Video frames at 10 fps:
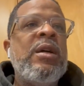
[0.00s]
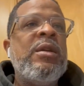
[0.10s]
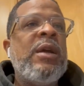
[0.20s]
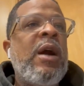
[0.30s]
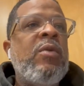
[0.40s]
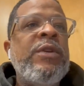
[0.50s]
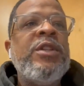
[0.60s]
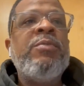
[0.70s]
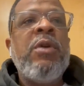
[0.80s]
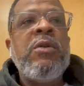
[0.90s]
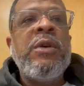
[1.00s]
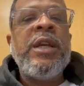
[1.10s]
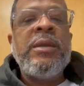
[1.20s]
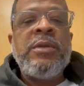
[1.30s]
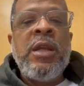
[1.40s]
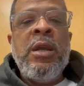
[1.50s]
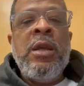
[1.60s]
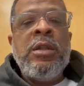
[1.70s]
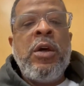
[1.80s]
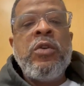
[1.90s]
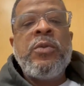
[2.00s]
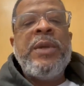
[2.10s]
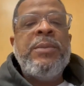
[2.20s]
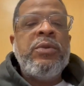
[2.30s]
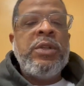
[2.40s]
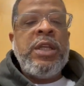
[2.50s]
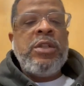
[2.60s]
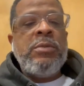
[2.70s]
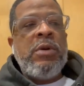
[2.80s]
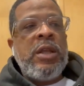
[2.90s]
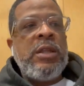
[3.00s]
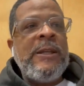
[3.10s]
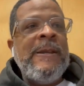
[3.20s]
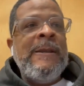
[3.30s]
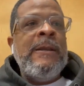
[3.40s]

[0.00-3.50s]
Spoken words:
other outreach programs, those people need you, brother.